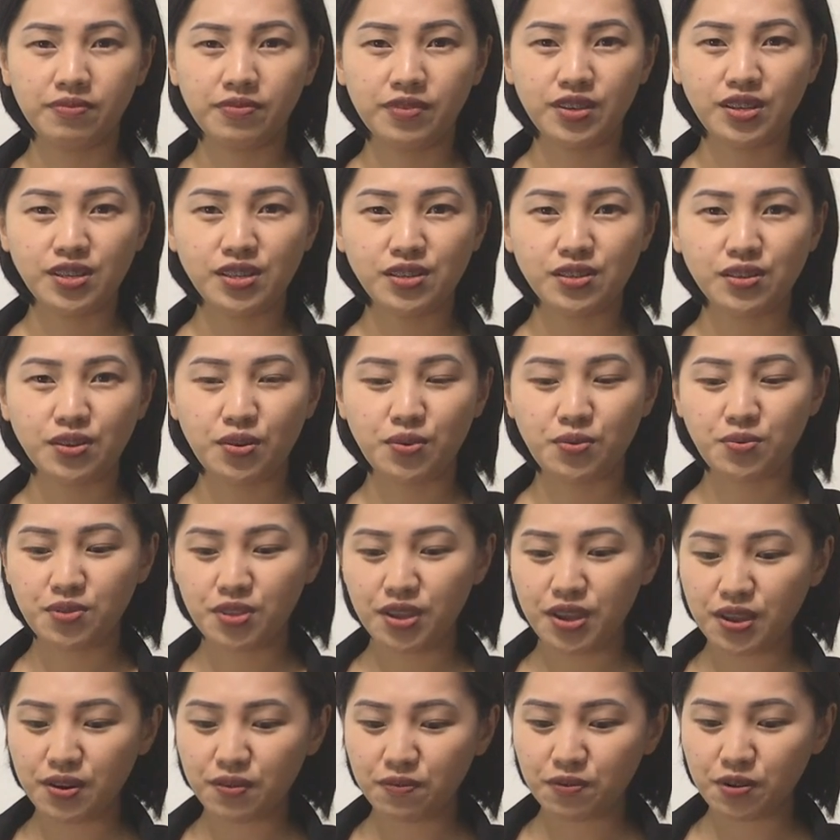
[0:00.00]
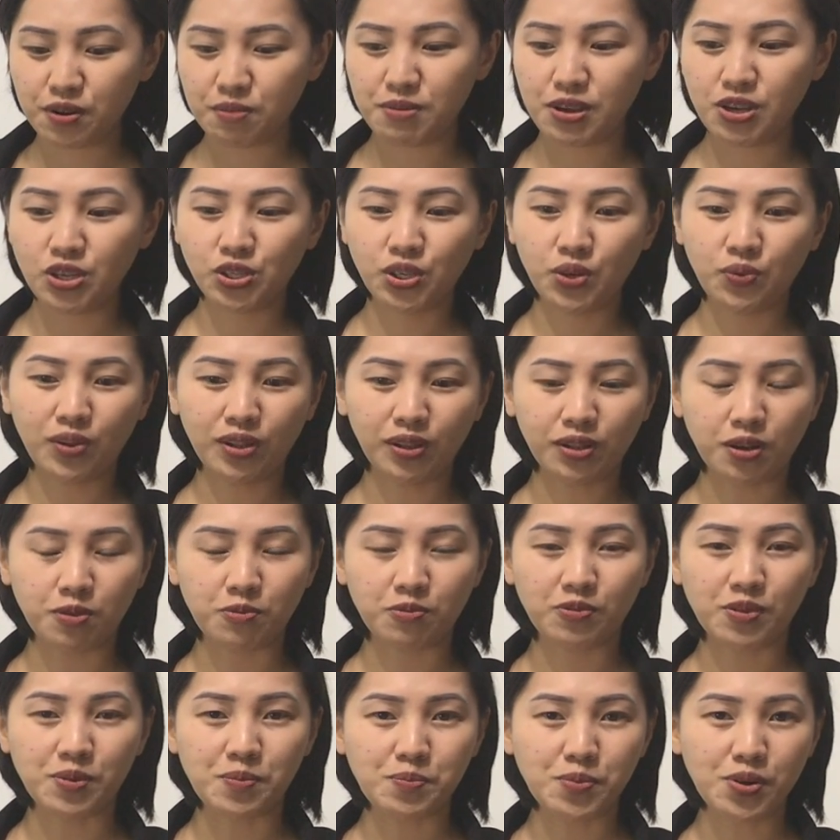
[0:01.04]
So the information will come
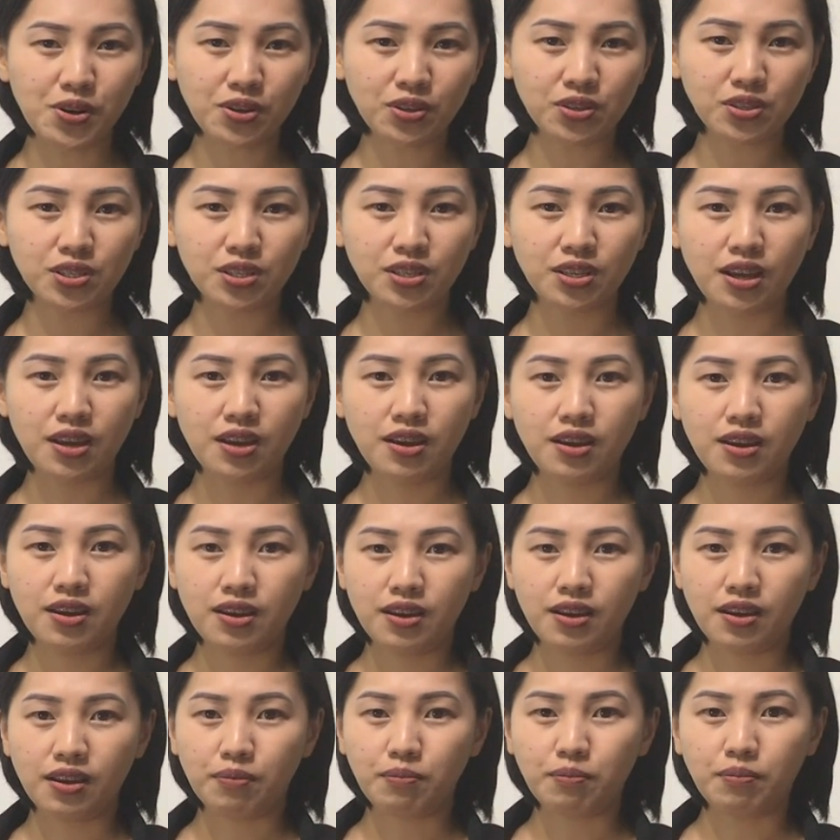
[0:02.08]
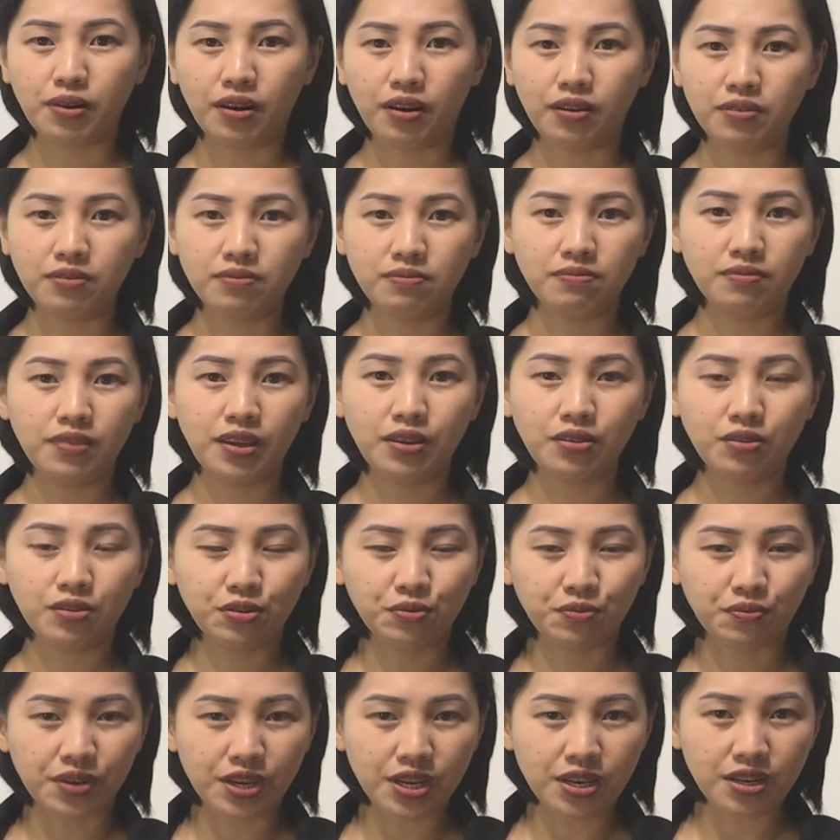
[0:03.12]
from books, and they could
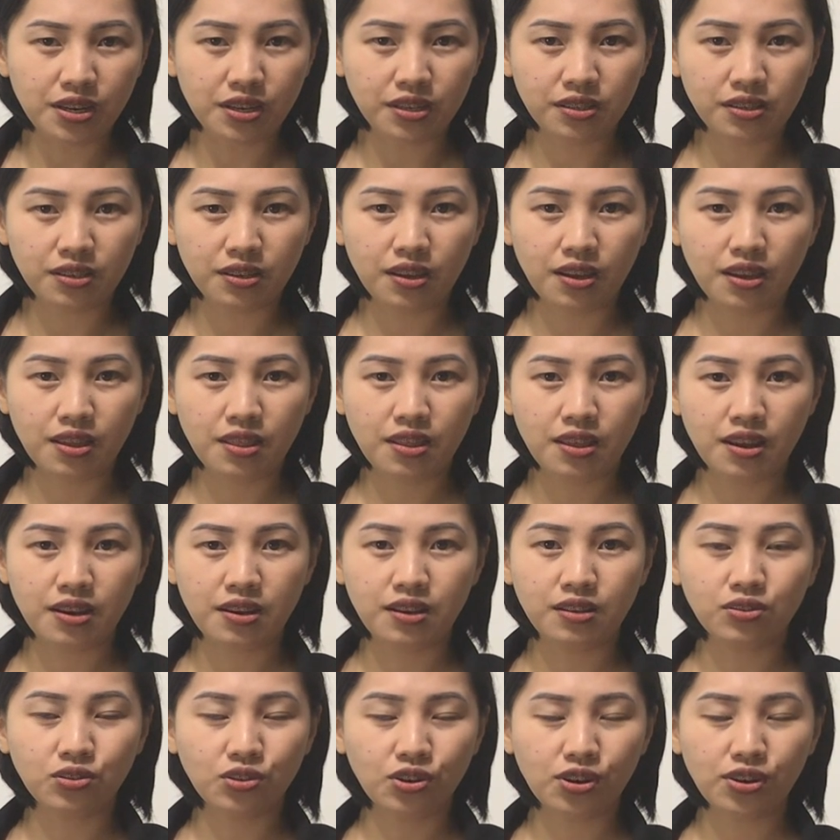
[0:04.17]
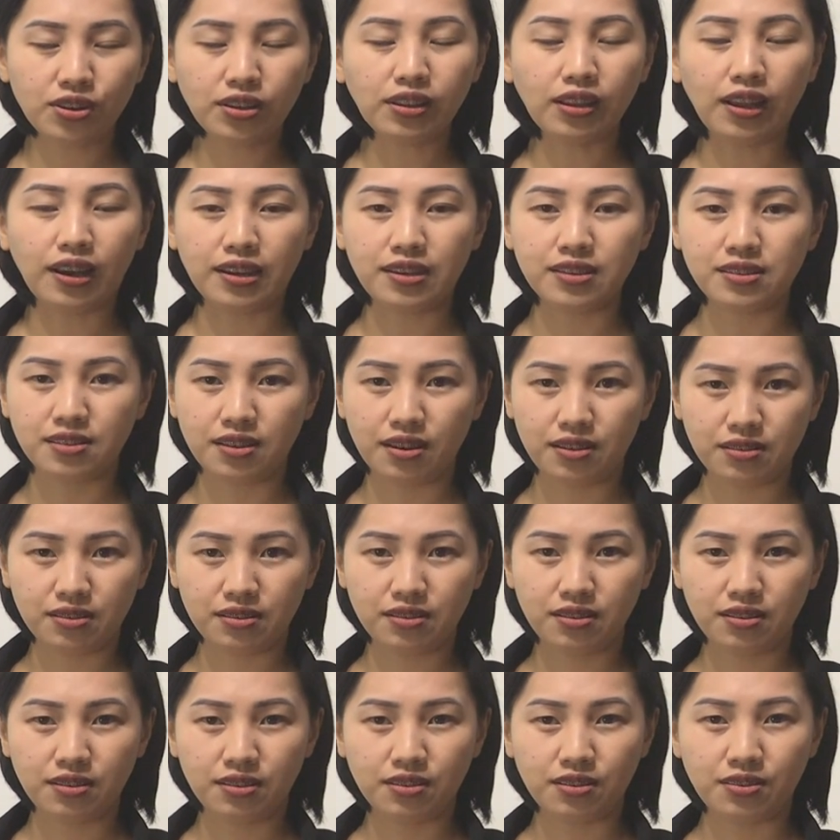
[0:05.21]
read it and then internalize it,
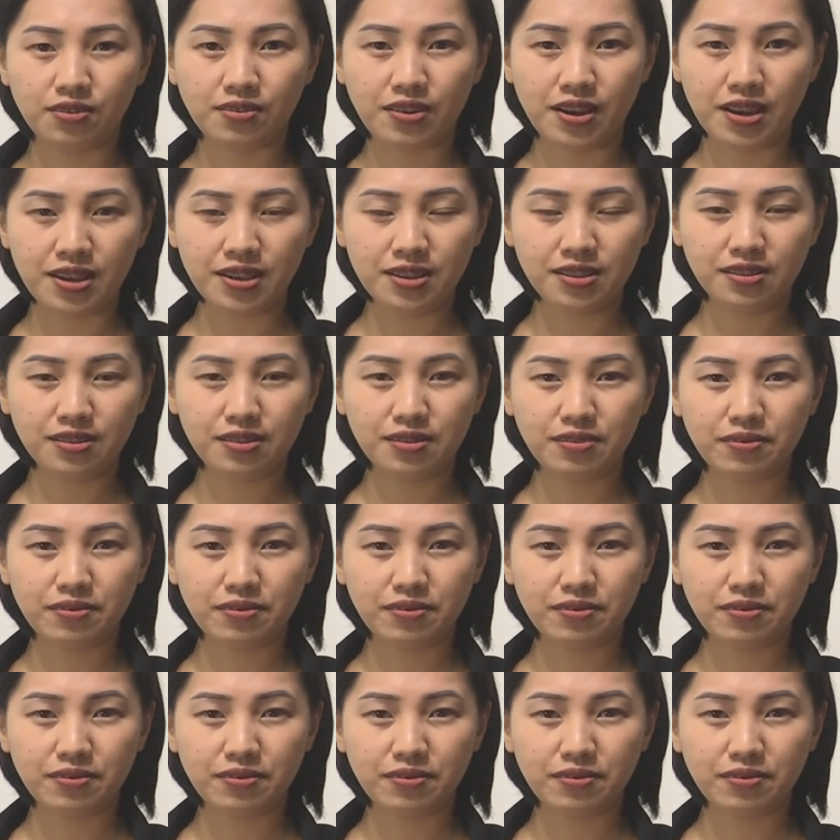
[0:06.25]
right?